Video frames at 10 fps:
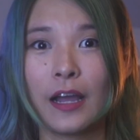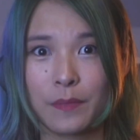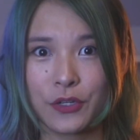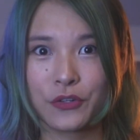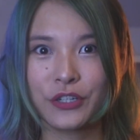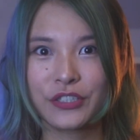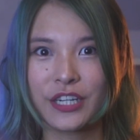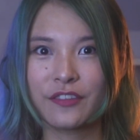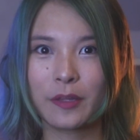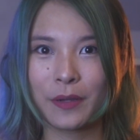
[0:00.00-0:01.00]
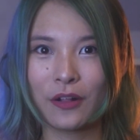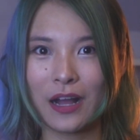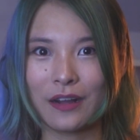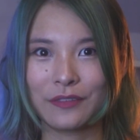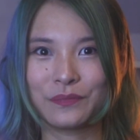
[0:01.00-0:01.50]
and be sure to turn the bell
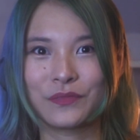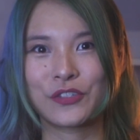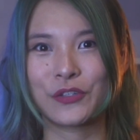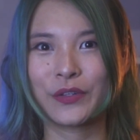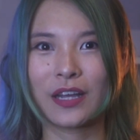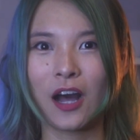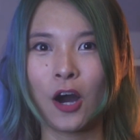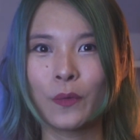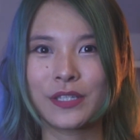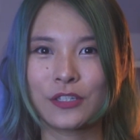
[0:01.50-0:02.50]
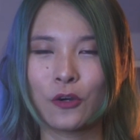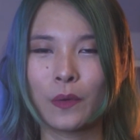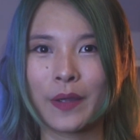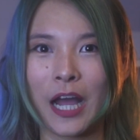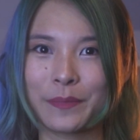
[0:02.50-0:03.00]
on so you can always know
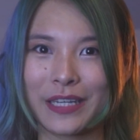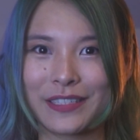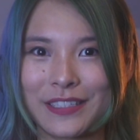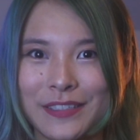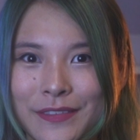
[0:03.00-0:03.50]
when we update.